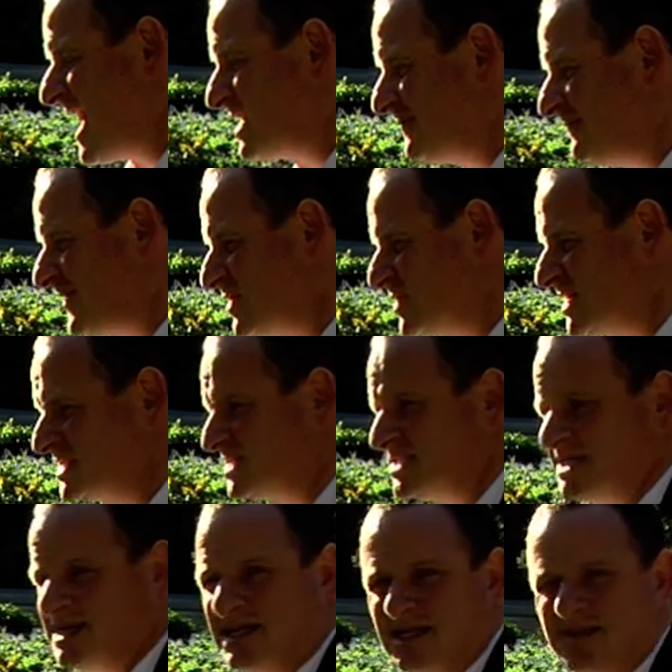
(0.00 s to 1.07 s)
out of
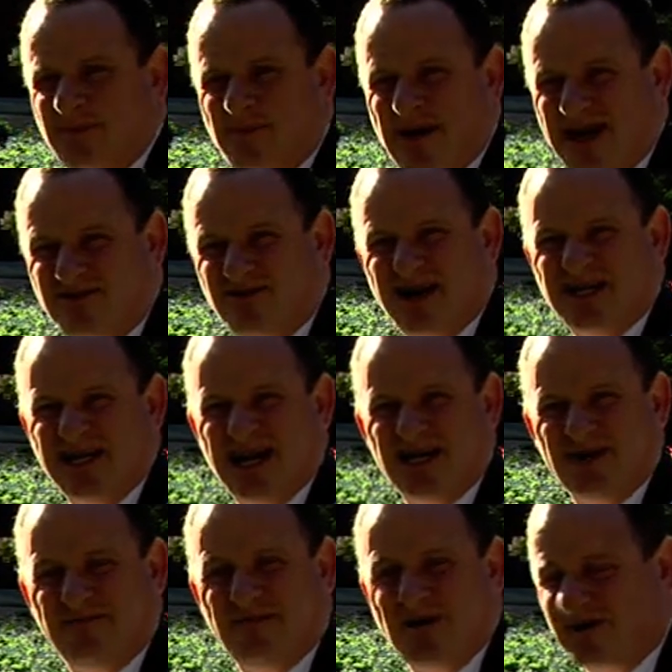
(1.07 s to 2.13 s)
focus, the background
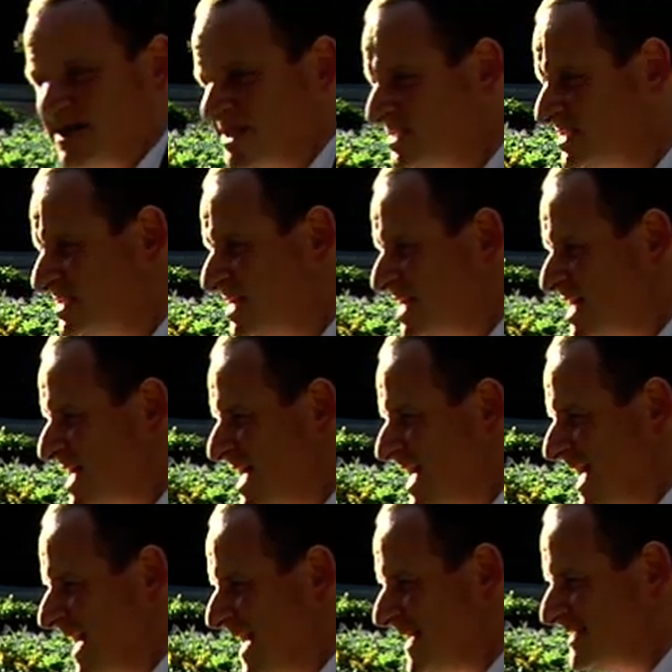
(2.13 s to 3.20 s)
out of focus,
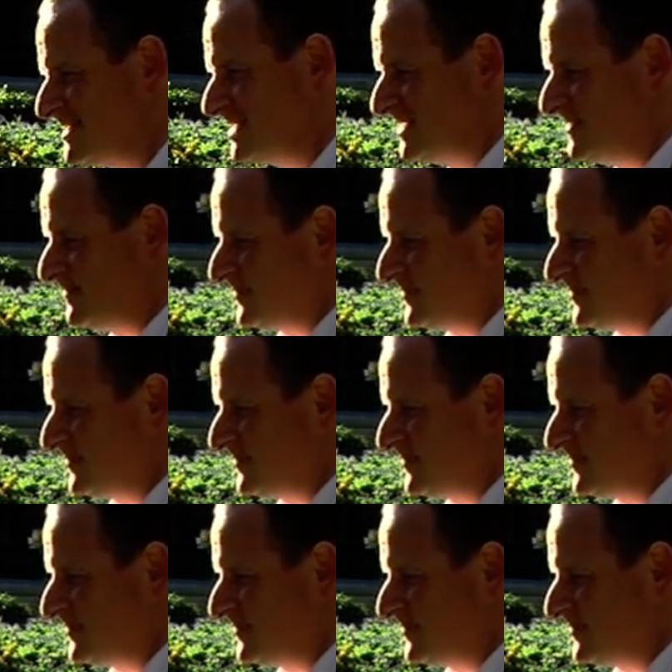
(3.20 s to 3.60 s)
and